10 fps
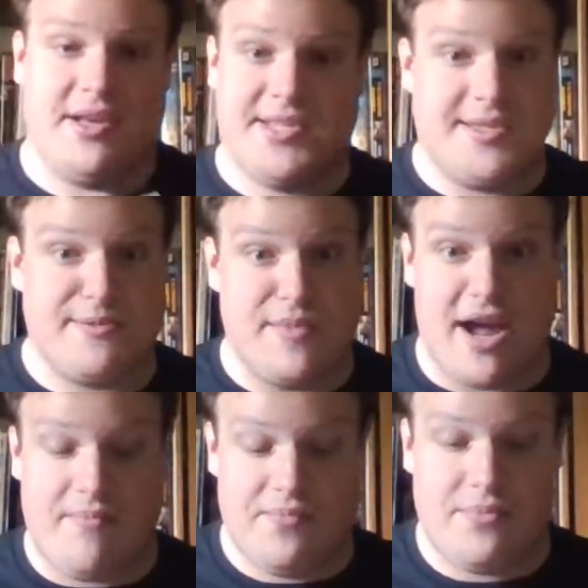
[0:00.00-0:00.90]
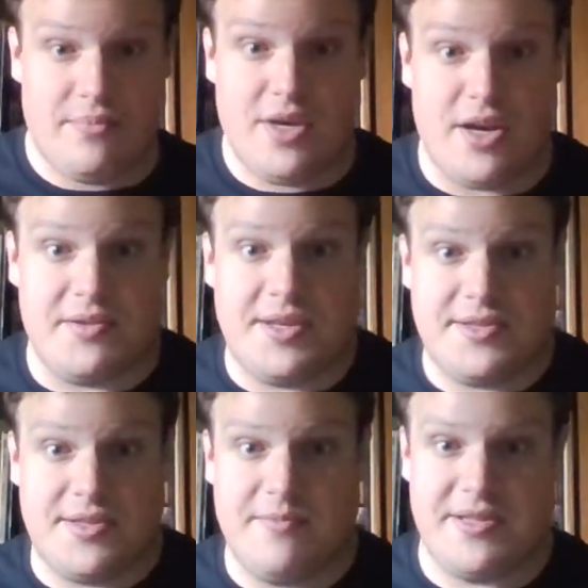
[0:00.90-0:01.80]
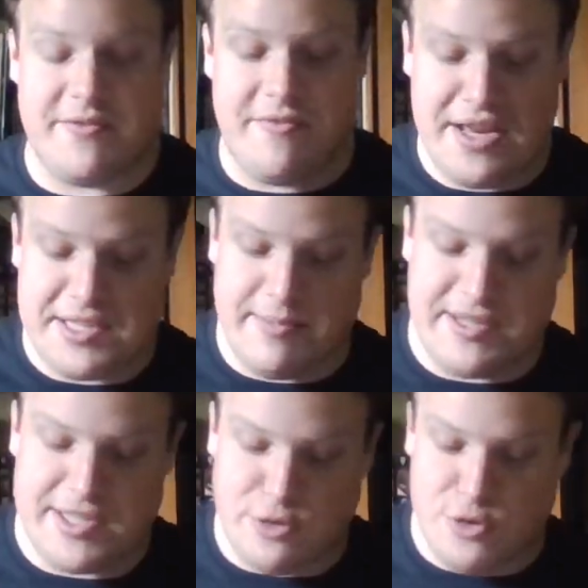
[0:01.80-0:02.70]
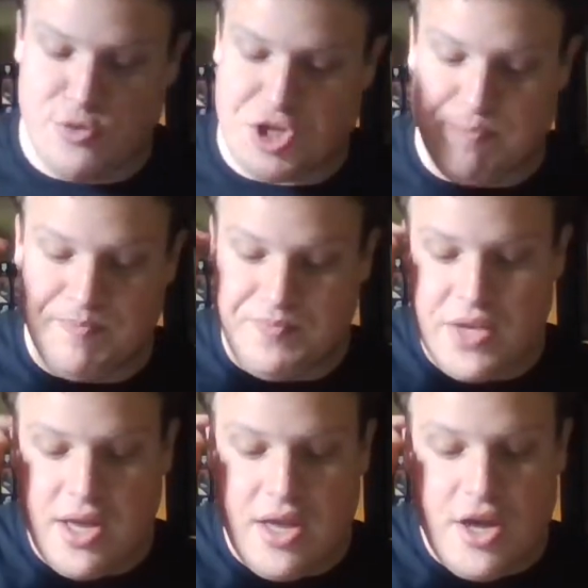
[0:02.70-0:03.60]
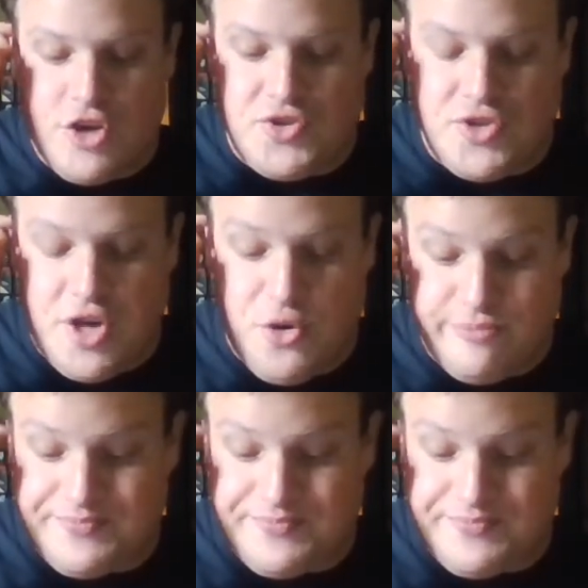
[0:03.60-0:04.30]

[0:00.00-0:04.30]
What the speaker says: it's not it's a phantom, it's an illusion. So